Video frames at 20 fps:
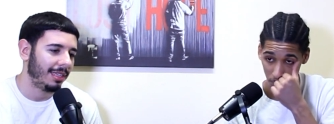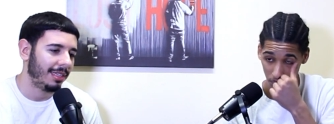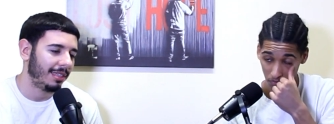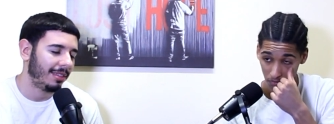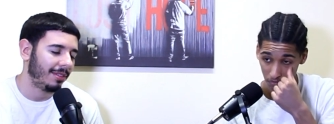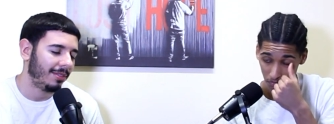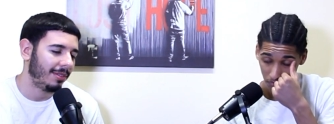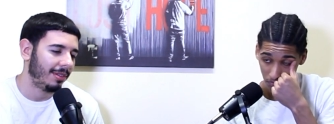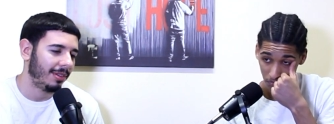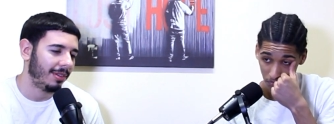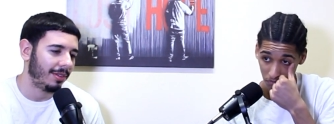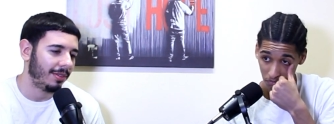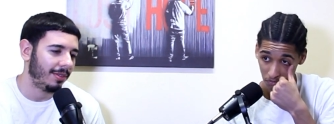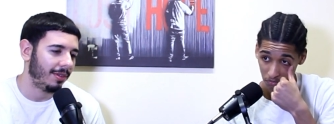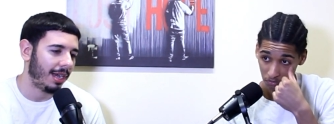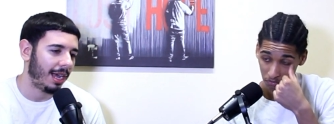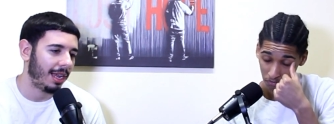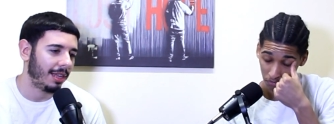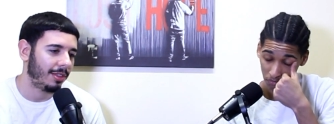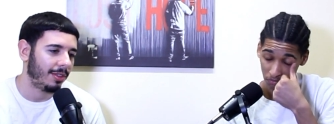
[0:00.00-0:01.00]
Speaker 1: you know you
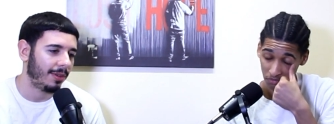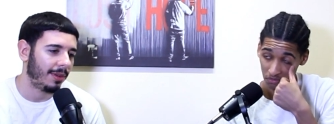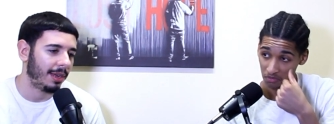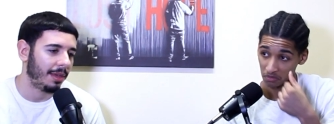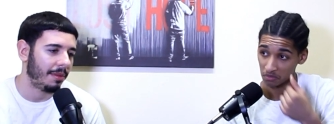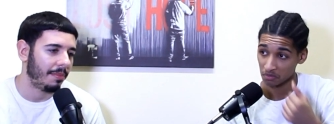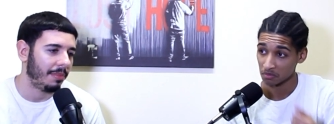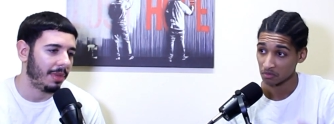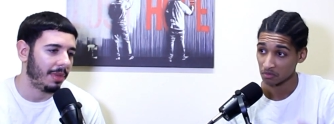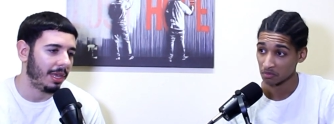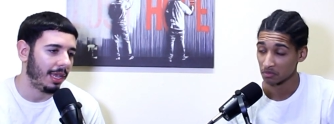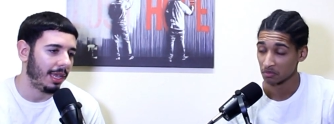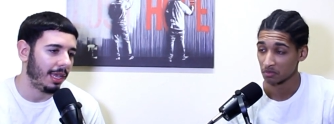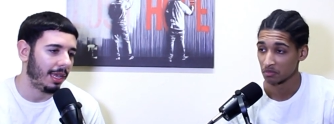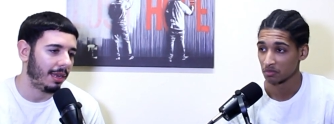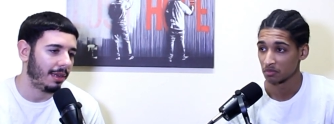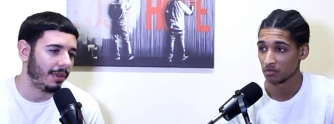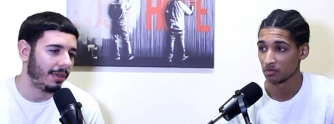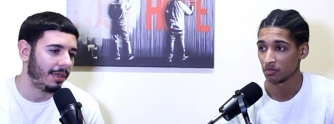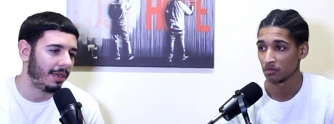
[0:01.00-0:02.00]
got Joel
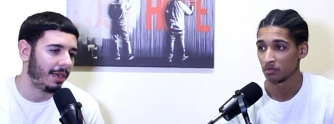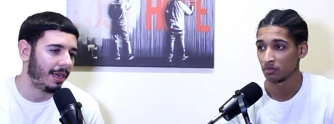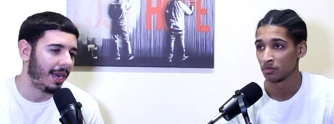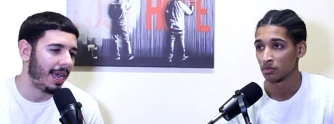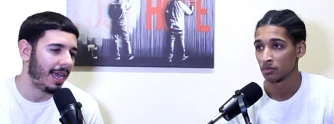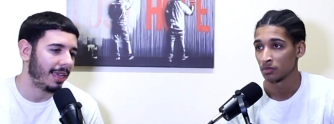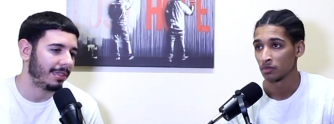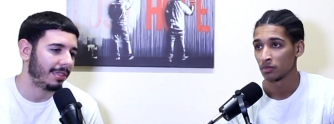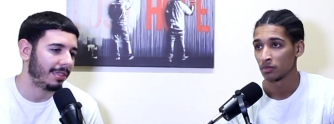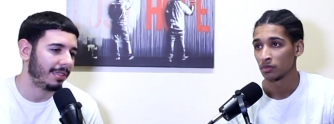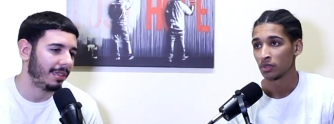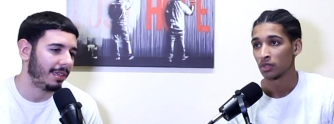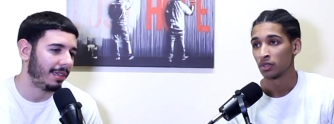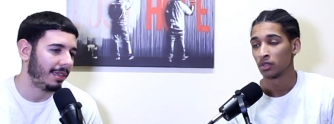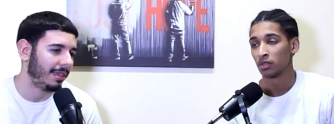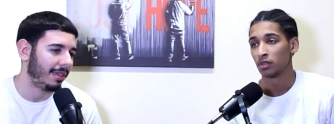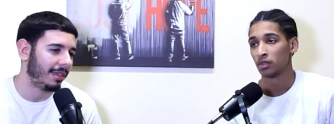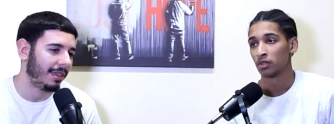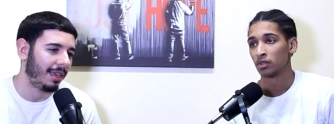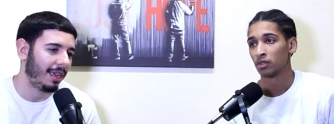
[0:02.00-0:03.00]
Embiid,
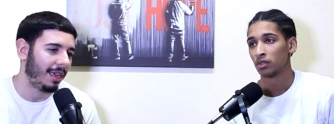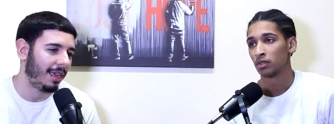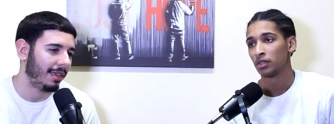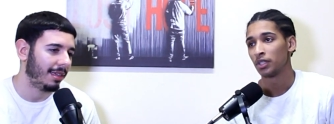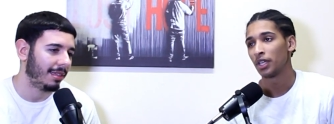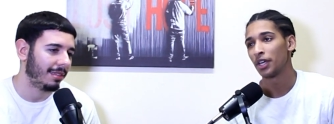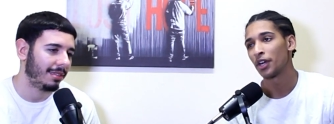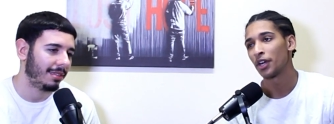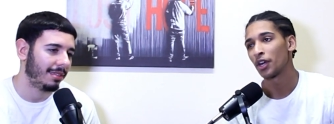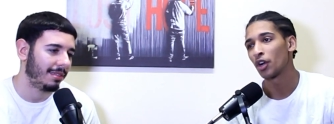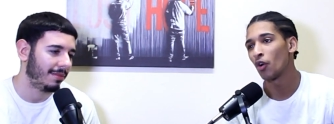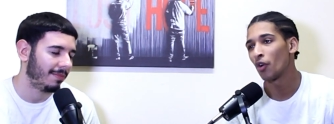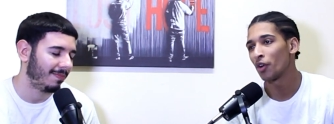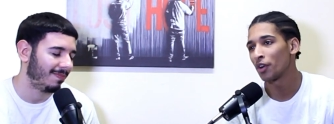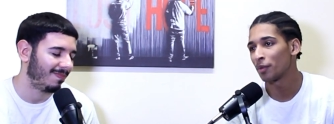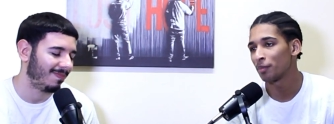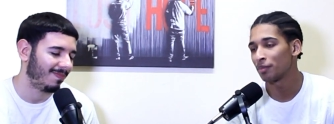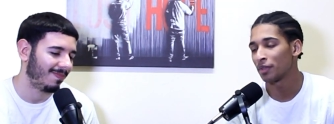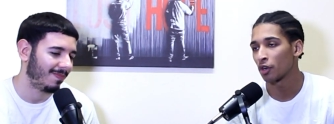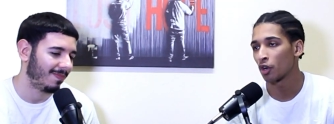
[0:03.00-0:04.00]
Clarkson uh, yeah, they're going
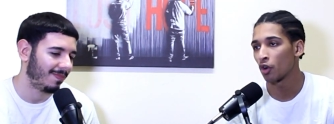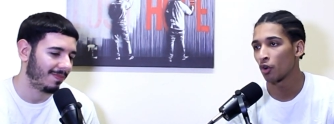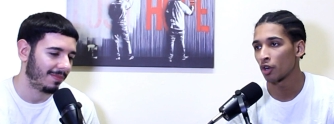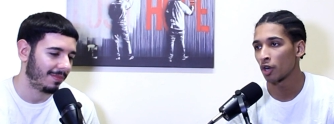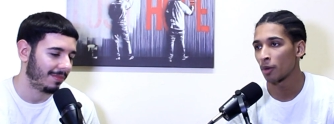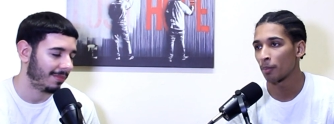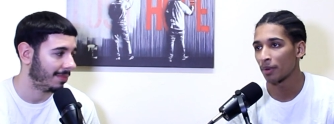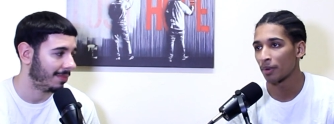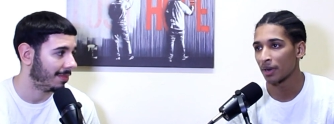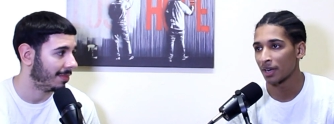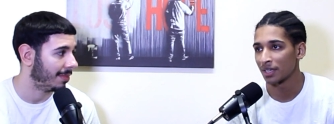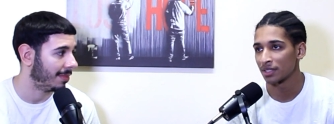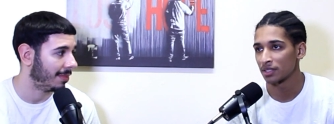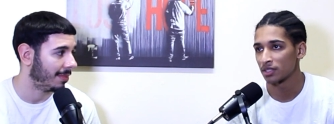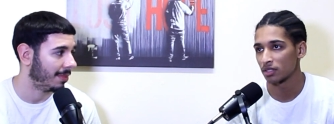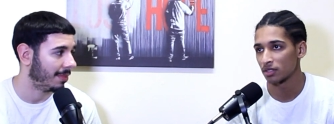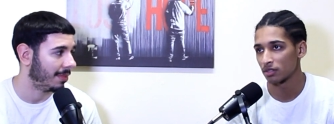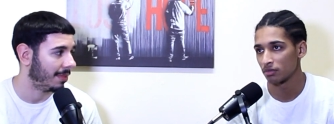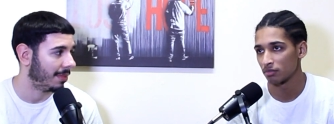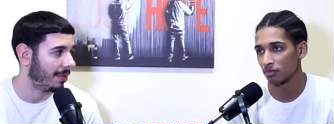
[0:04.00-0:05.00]
up. They're going up
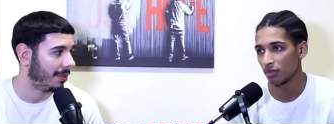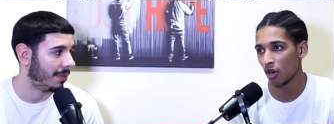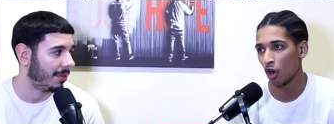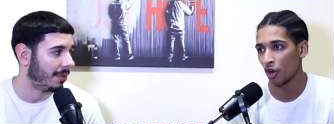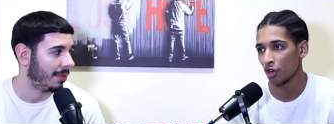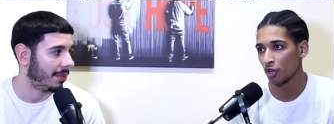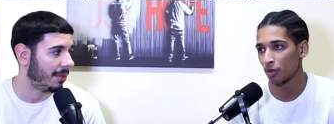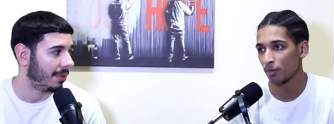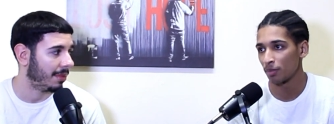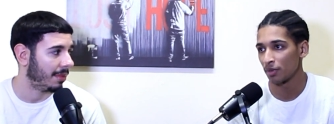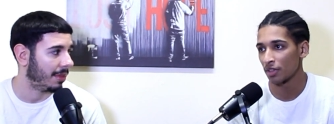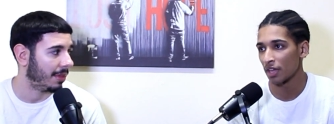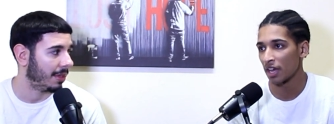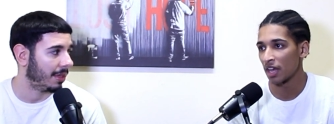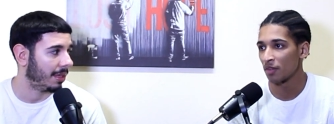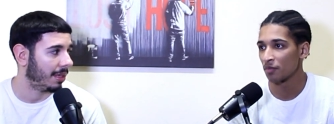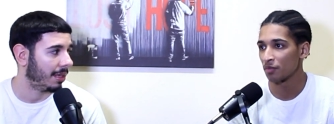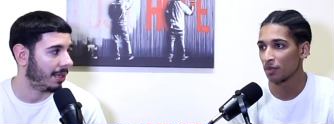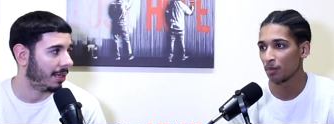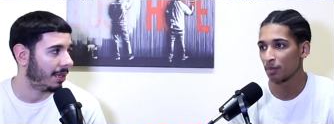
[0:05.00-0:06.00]
against arguably the
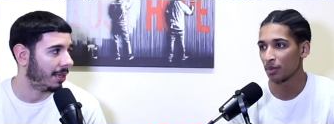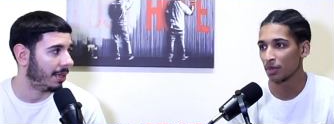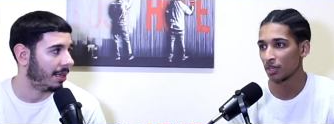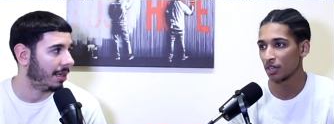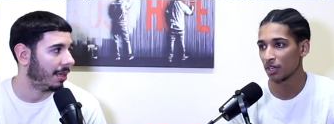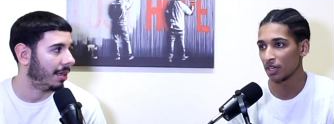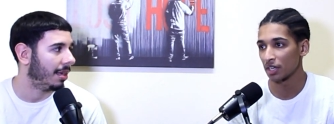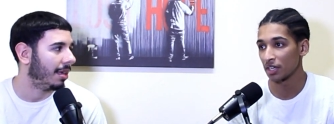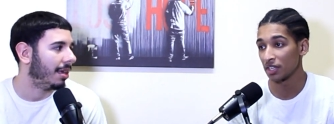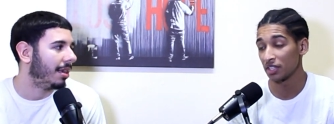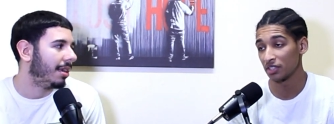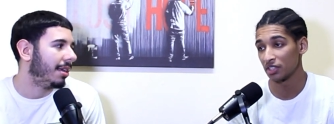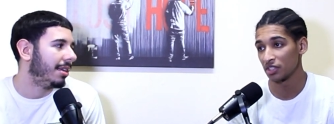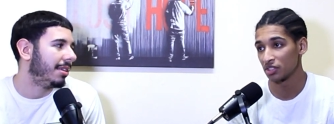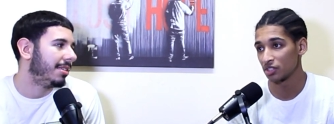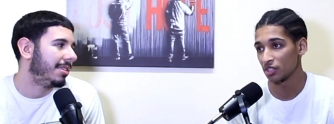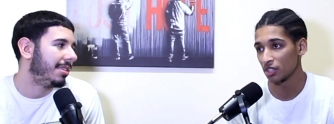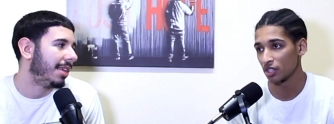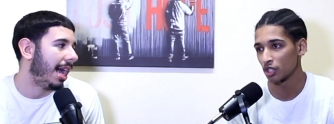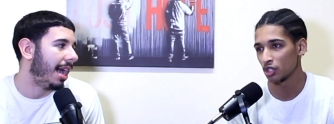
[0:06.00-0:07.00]
MVP of the league
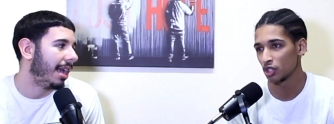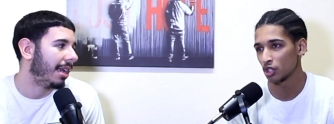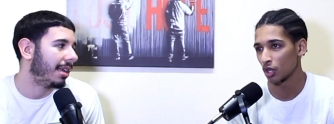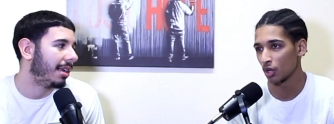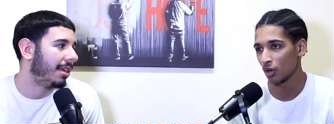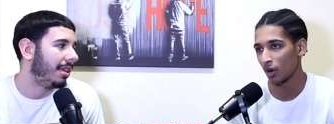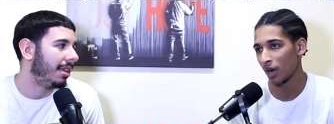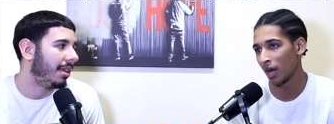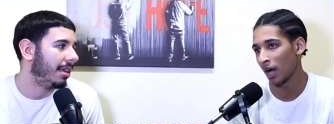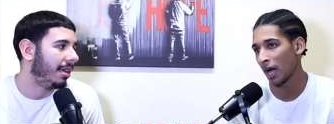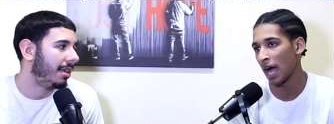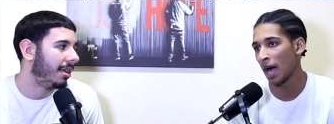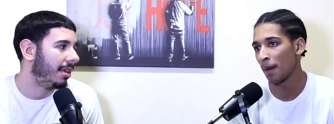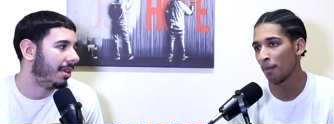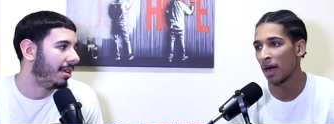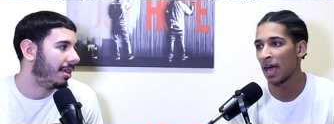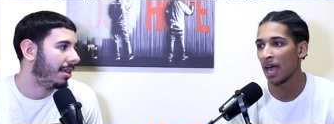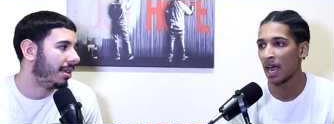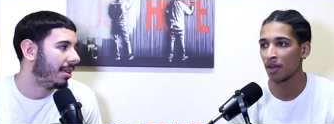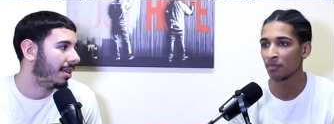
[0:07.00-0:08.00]
this exactly. year. So I, am
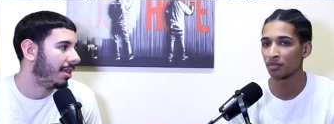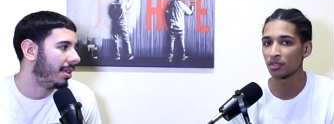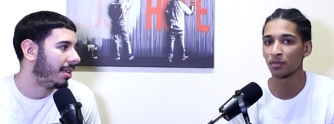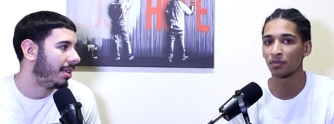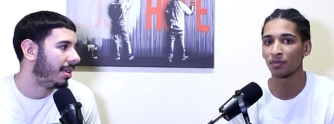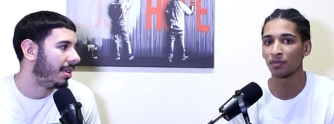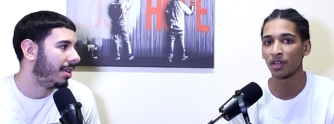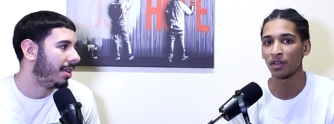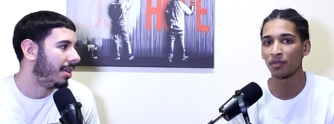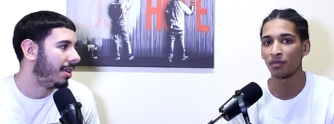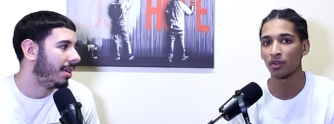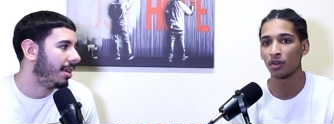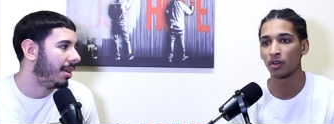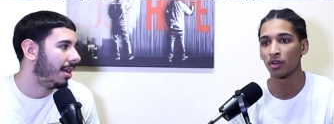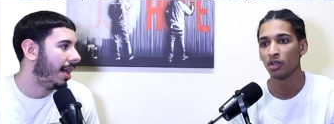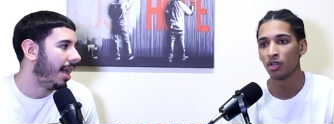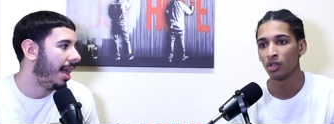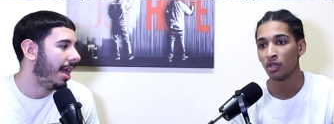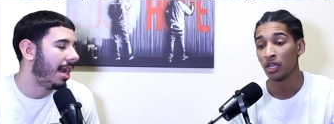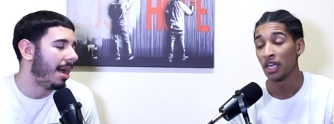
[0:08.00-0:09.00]
gonna have to favor.
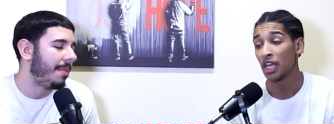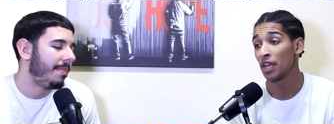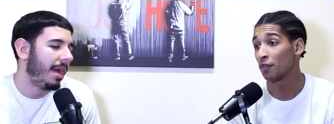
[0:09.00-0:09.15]
And I'm